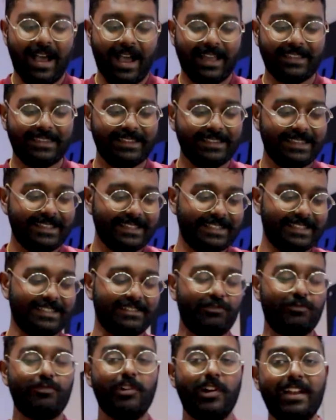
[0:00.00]
I think this is
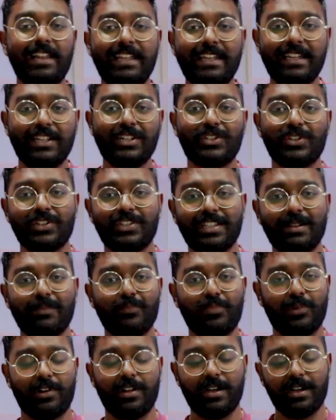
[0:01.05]
a really
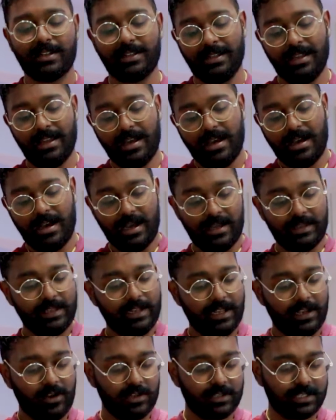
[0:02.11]
interesting product
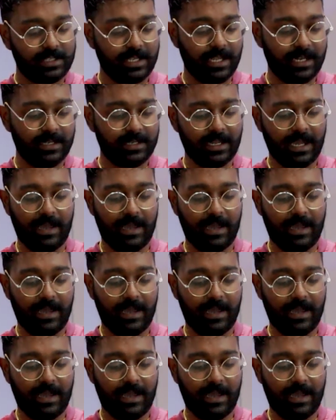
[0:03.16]
that I got sent.